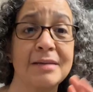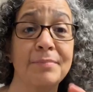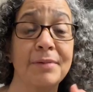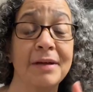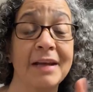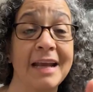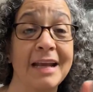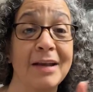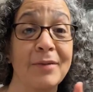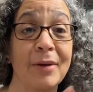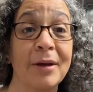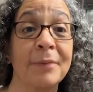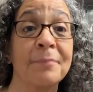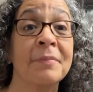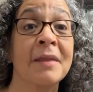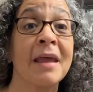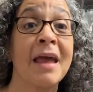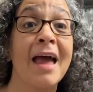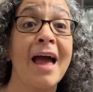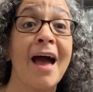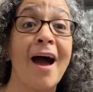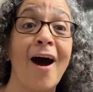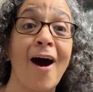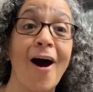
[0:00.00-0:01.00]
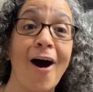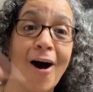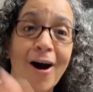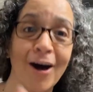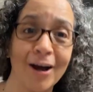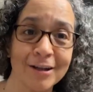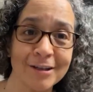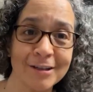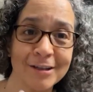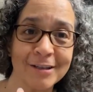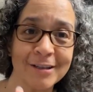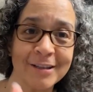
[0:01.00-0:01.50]
But anyway,
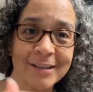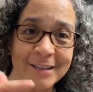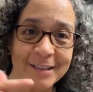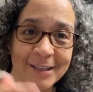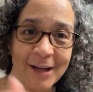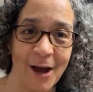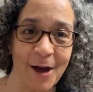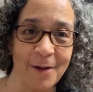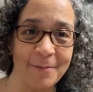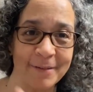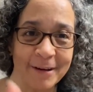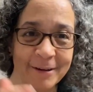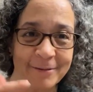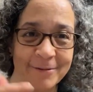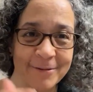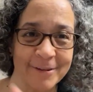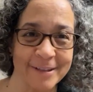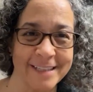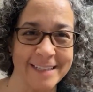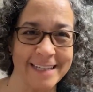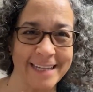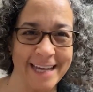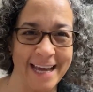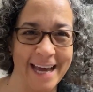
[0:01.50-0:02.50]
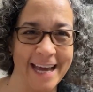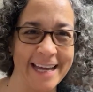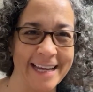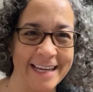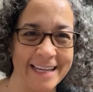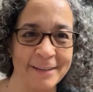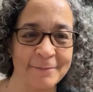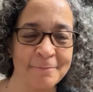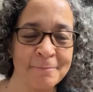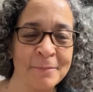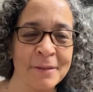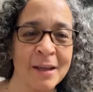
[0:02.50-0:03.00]
on to the topic for
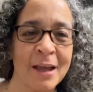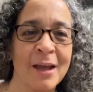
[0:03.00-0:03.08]
tonight.